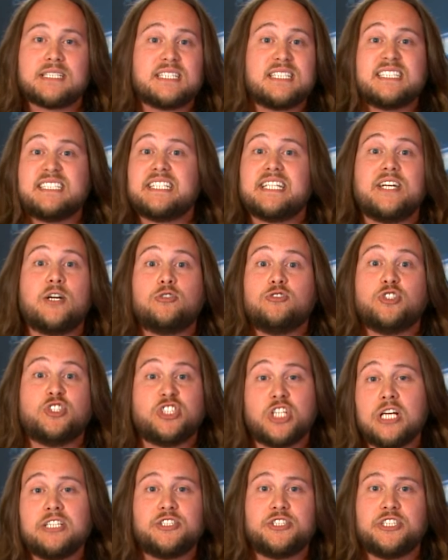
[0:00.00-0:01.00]
because they don't
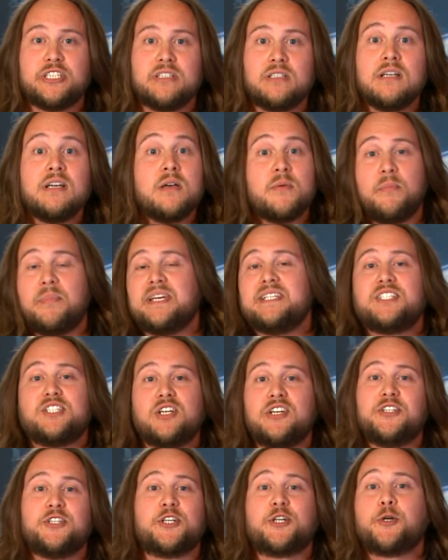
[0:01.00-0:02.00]
judge you based
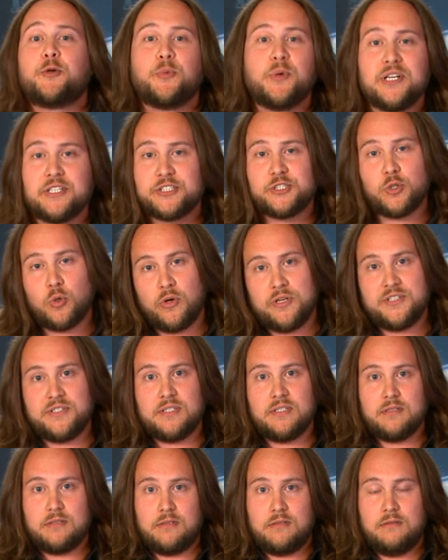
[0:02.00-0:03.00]
on your career
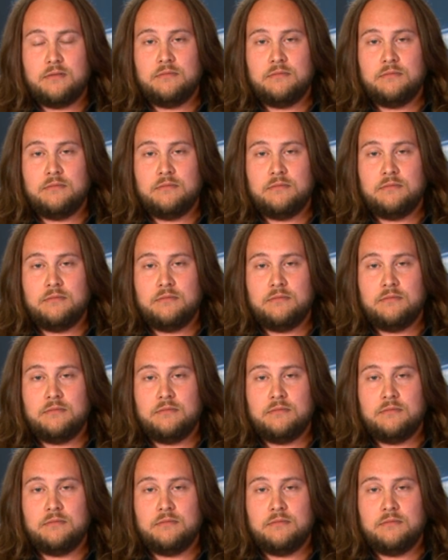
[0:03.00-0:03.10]
choices.